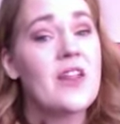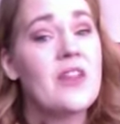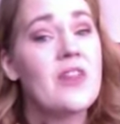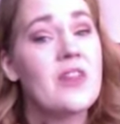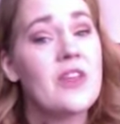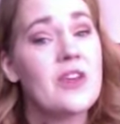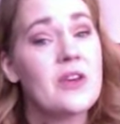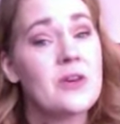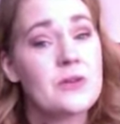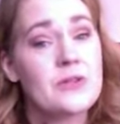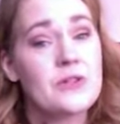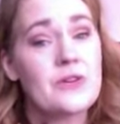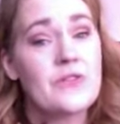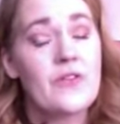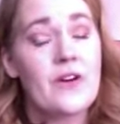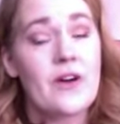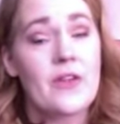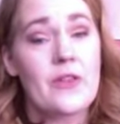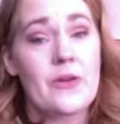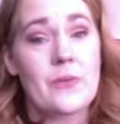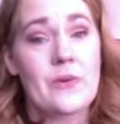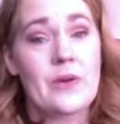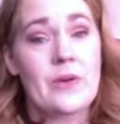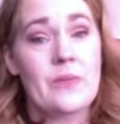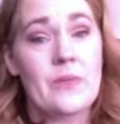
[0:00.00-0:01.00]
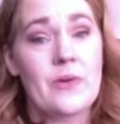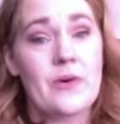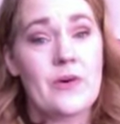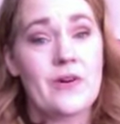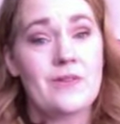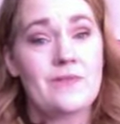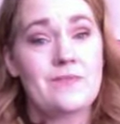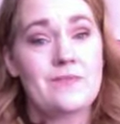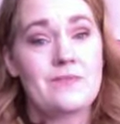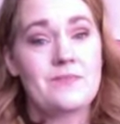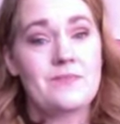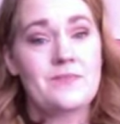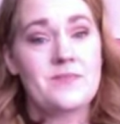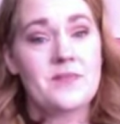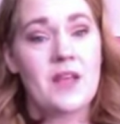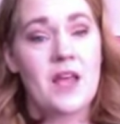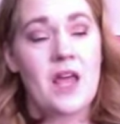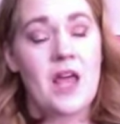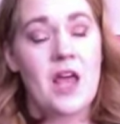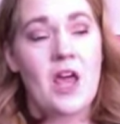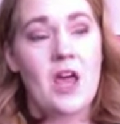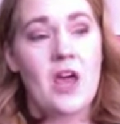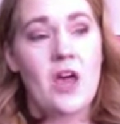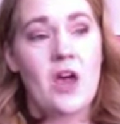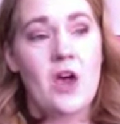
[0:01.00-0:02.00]
that you do for other people.
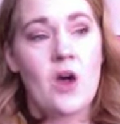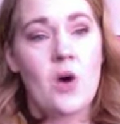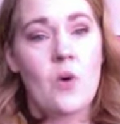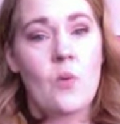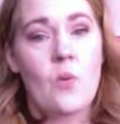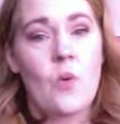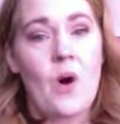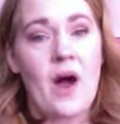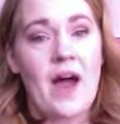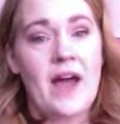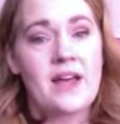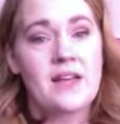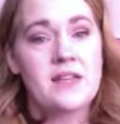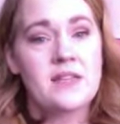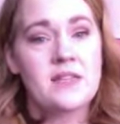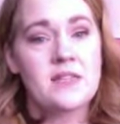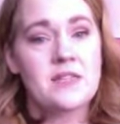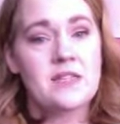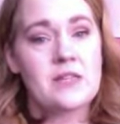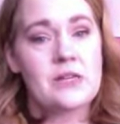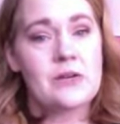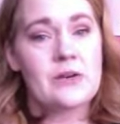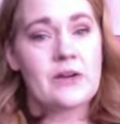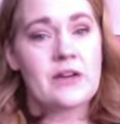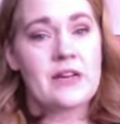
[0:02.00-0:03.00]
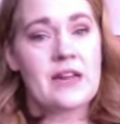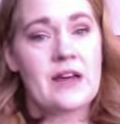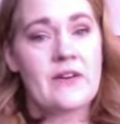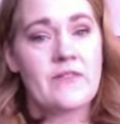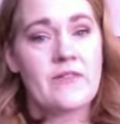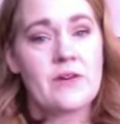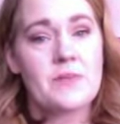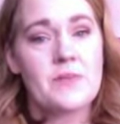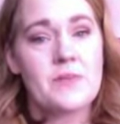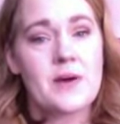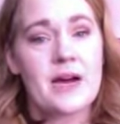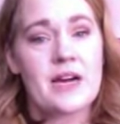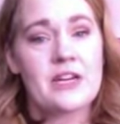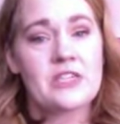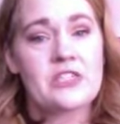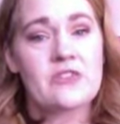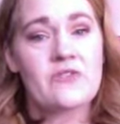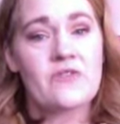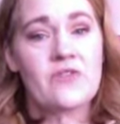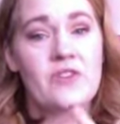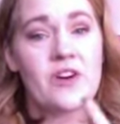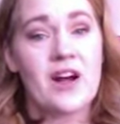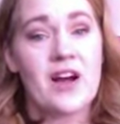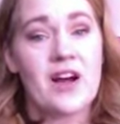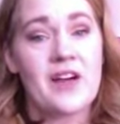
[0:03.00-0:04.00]
Why is it that you can have
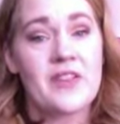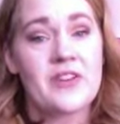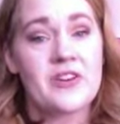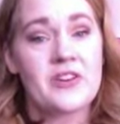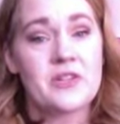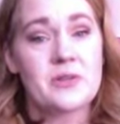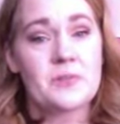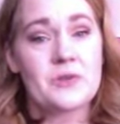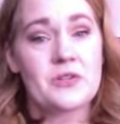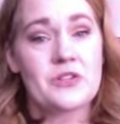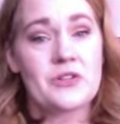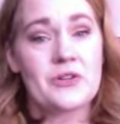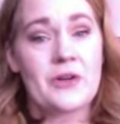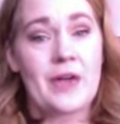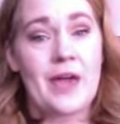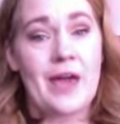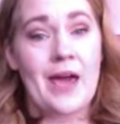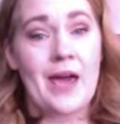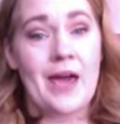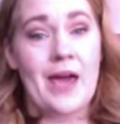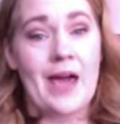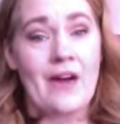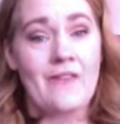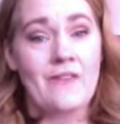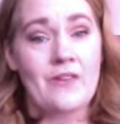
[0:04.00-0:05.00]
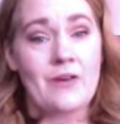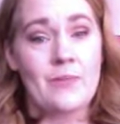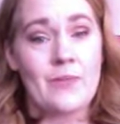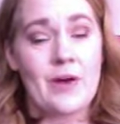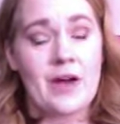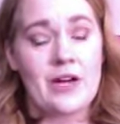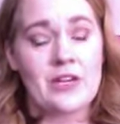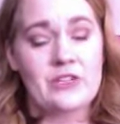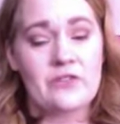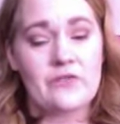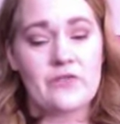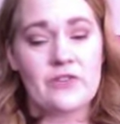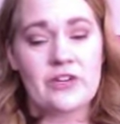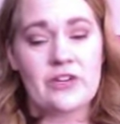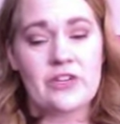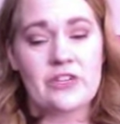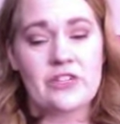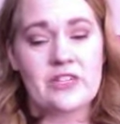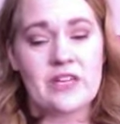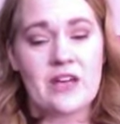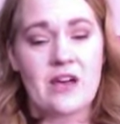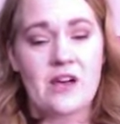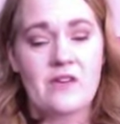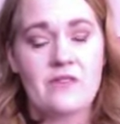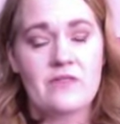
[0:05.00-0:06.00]
compassion for others, but you can't have compassion for
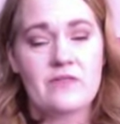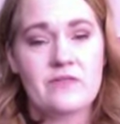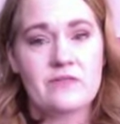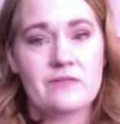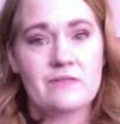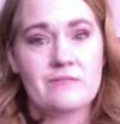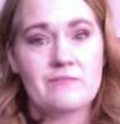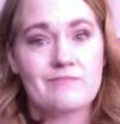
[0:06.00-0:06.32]
yourself?